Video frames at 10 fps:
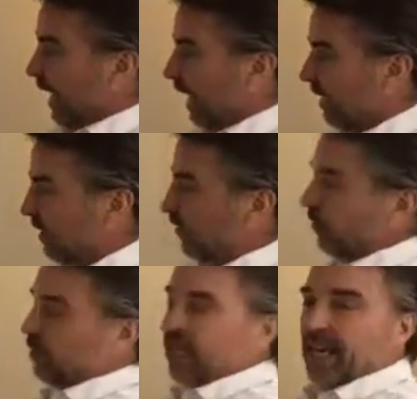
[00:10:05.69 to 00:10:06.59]
and
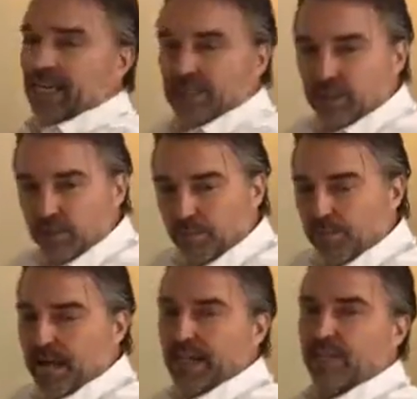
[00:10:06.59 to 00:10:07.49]
convert that into
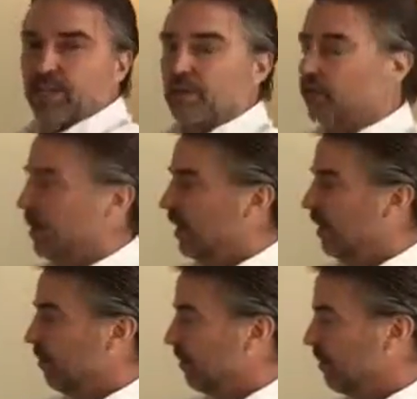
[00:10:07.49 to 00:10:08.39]
brand new
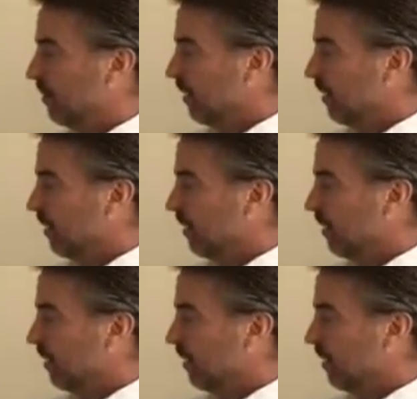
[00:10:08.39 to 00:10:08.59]
um,